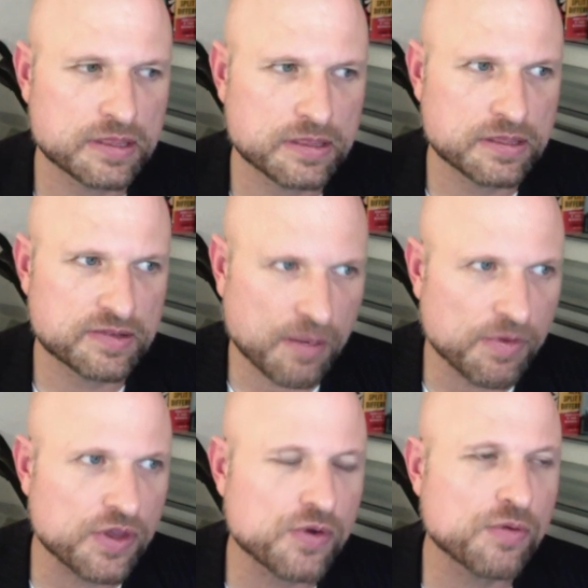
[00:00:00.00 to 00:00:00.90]
some of
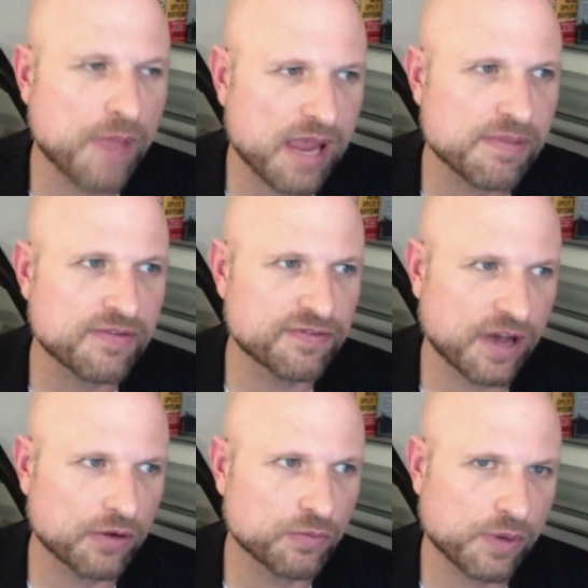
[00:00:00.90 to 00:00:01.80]
you who maybe
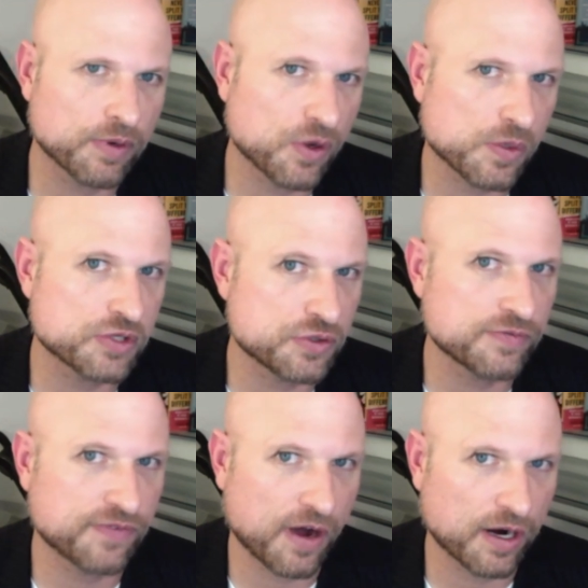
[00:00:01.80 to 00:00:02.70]
felt we were going too
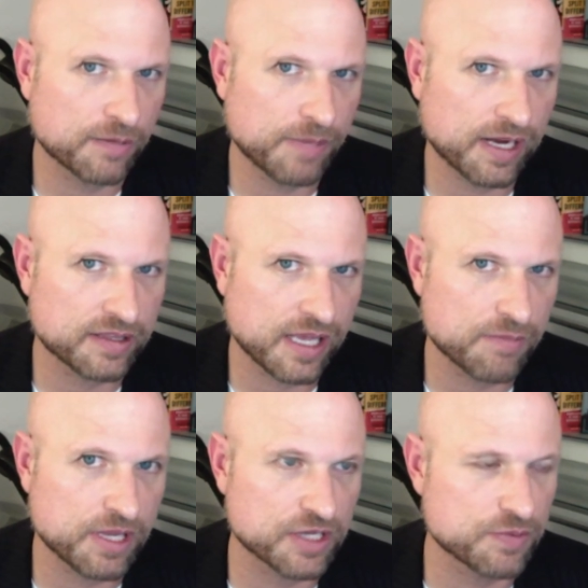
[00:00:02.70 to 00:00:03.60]
far back then
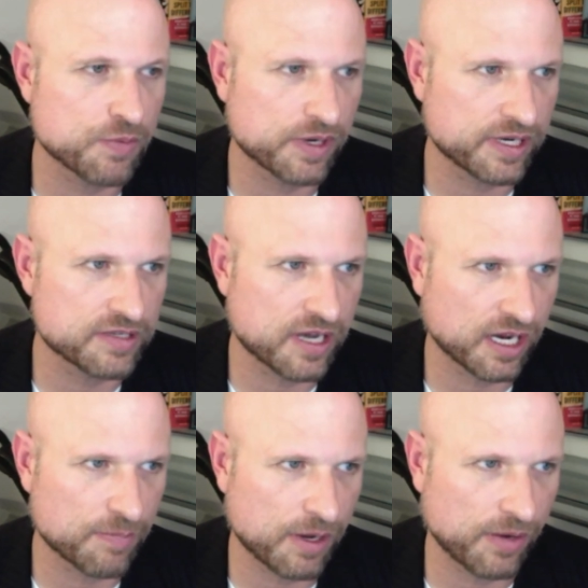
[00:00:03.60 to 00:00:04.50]
because we wanted to
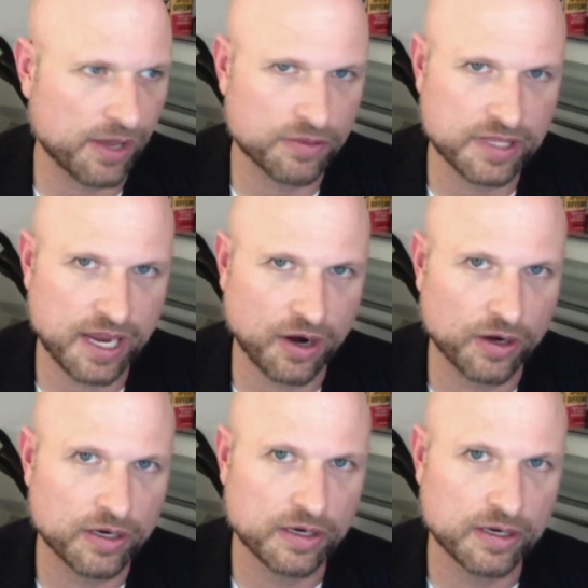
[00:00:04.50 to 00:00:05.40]
talk about healthcare,
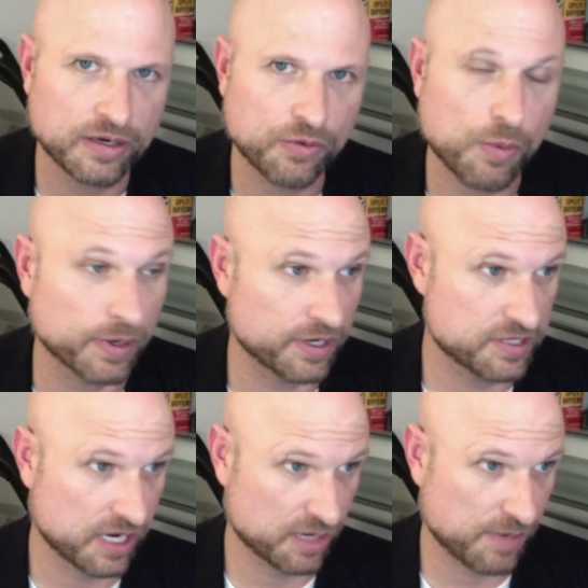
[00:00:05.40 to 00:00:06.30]
we wanted to
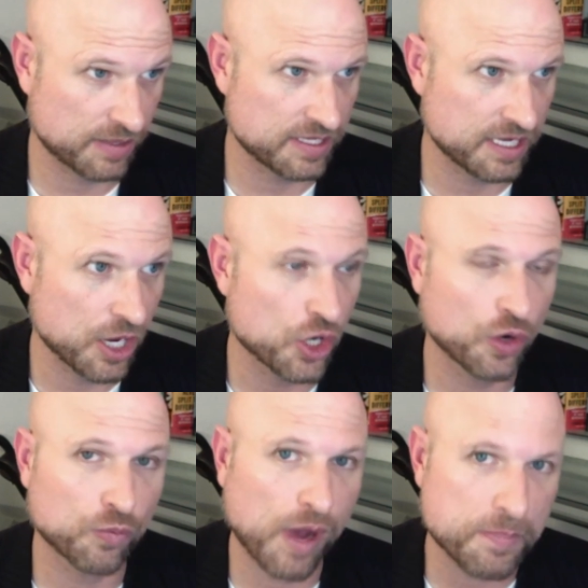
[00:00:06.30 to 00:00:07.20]
talk about the
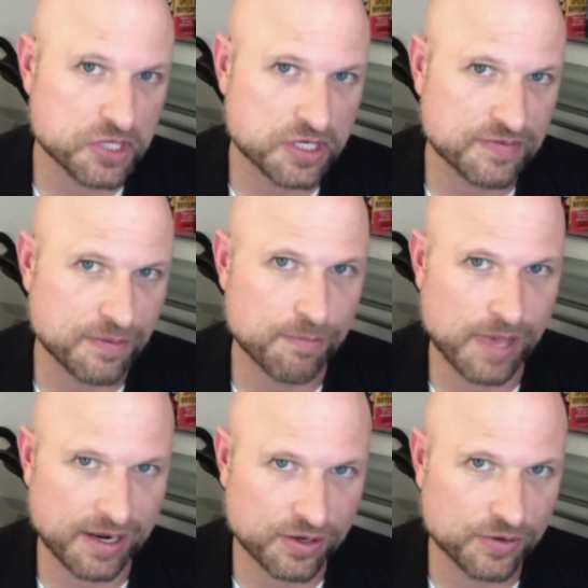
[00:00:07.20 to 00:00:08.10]
corruption of the
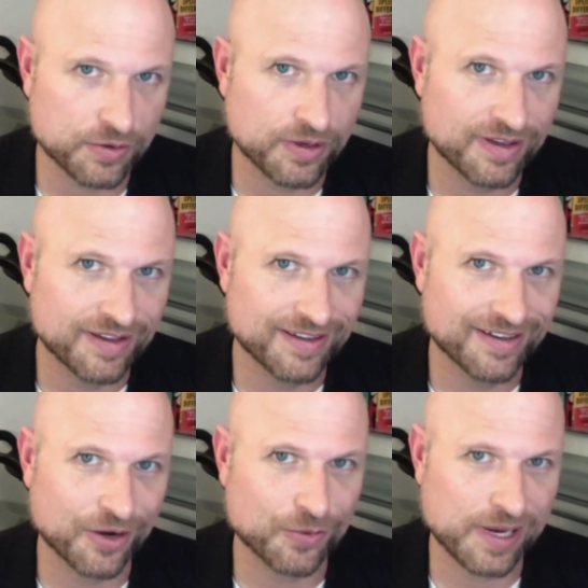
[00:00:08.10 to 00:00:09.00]
medical
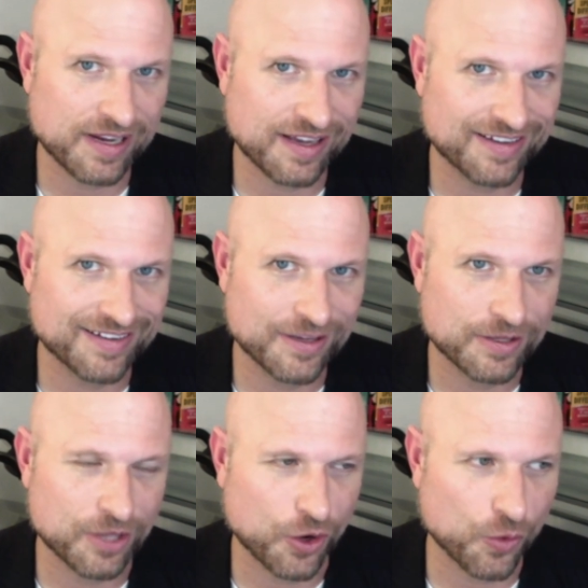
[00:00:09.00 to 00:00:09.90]
arena,
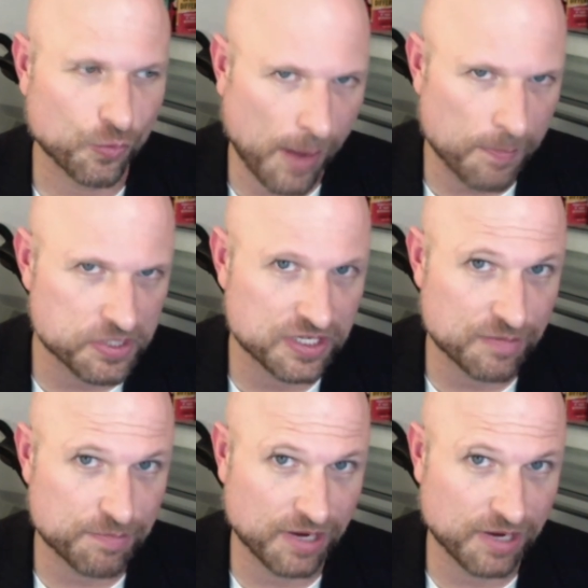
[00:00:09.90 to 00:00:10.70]
the corruption of big